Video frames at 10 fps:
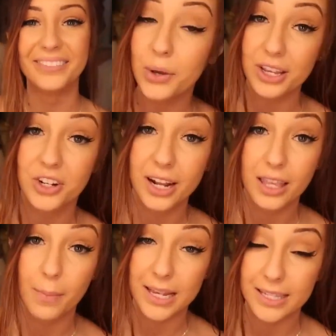Um, you guys are gonna
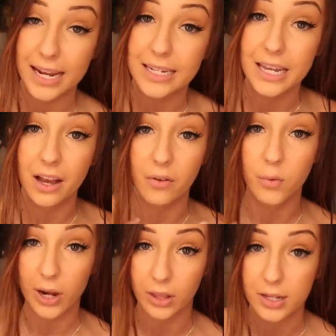get the best idea
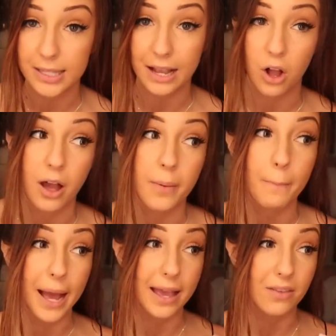of what it looks like
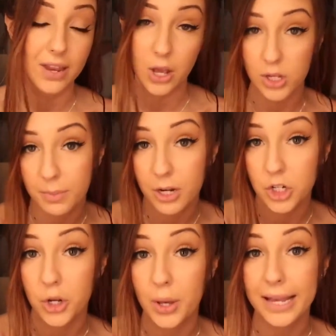on by the videos I'm
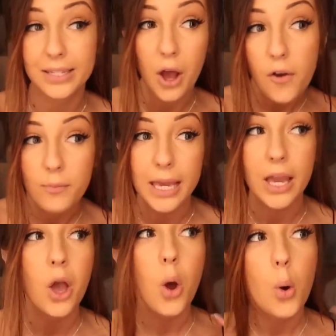gonna show you guys of
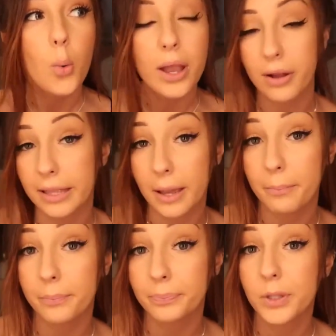me wearing
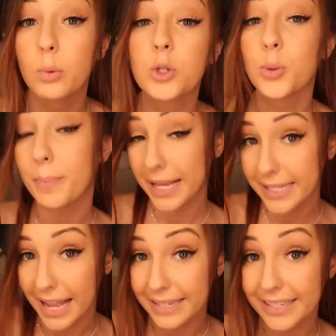them, which would
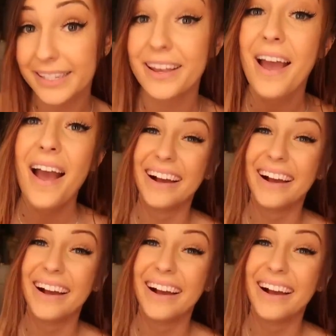make sense.